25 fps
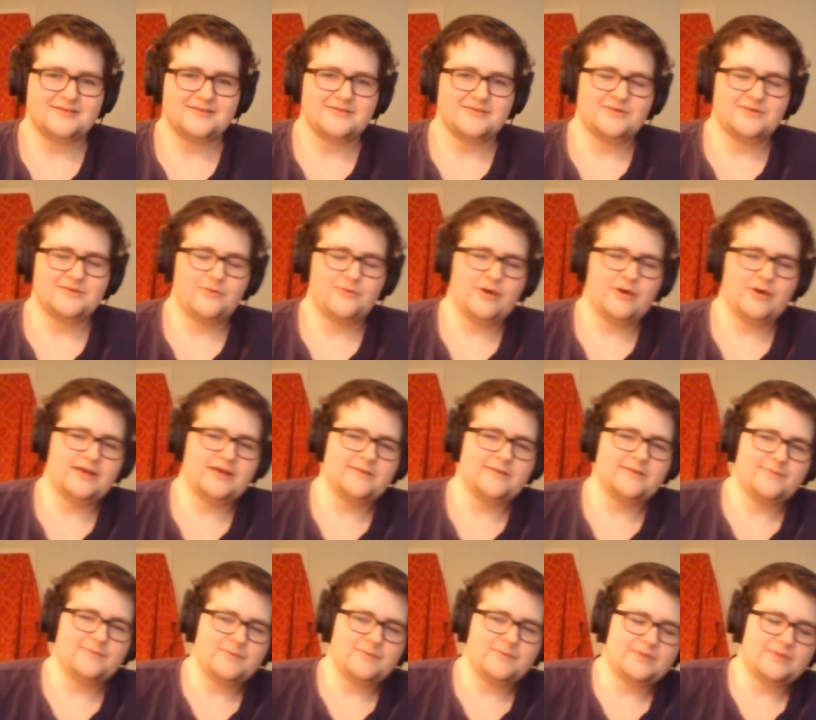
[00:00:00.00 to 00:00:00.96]

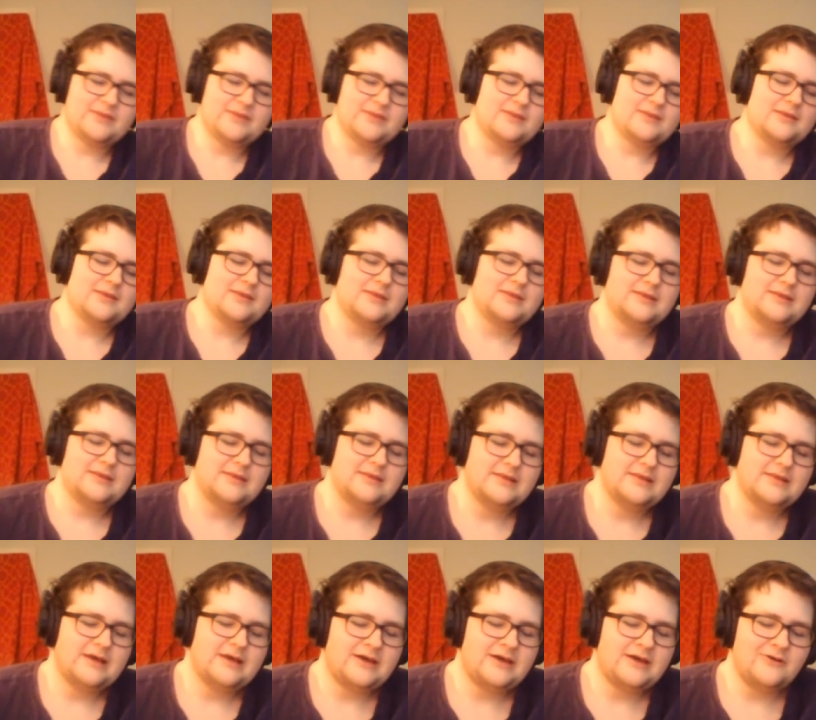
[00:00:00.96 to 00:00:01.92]
well,
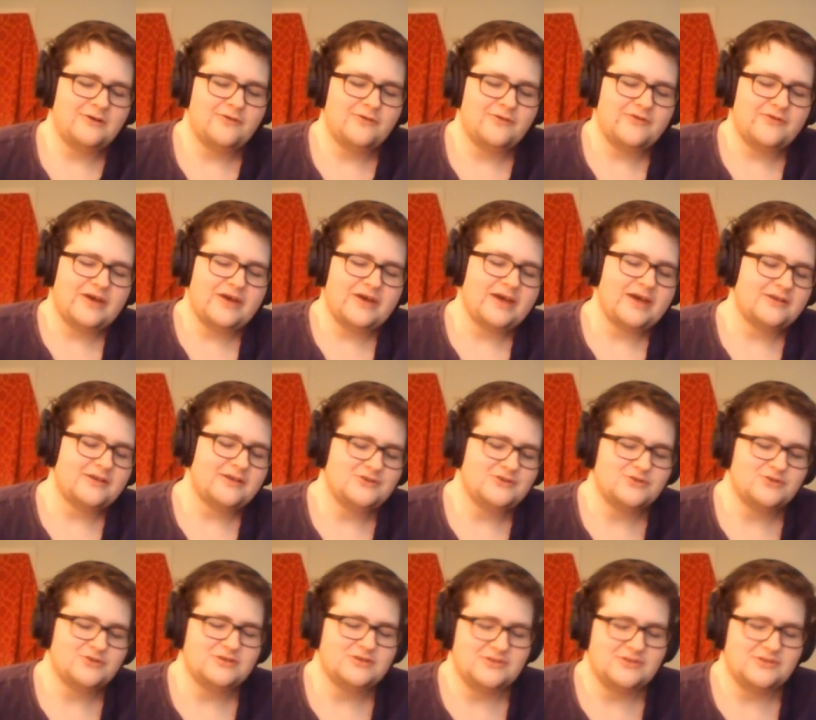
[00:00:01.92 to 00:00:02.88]
I don't know if I could
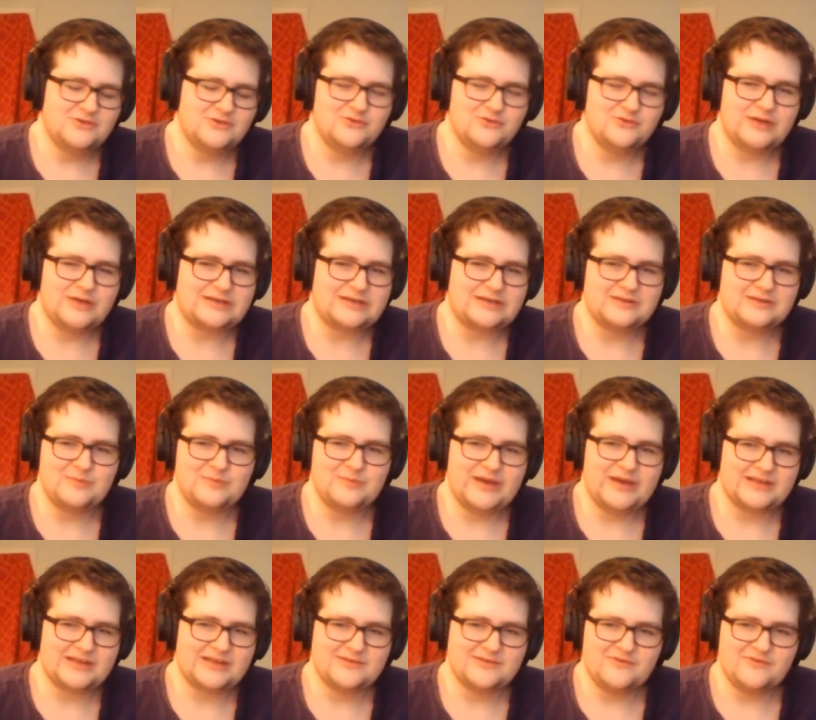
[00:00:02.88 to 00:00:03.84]
trace it directly
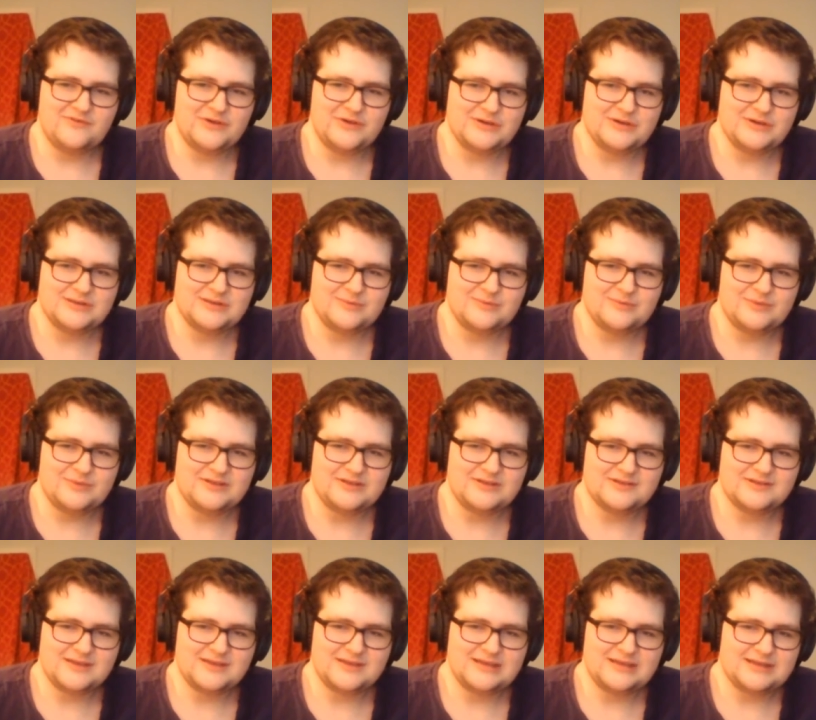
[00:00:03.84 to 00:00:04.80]
back to Ferris, but
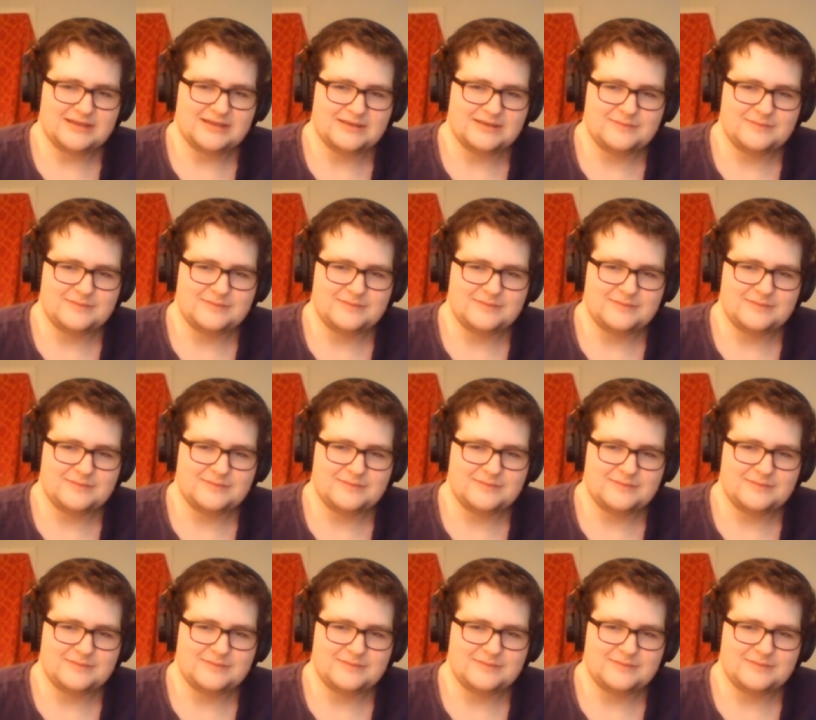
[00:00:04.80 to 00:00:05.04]
it's like,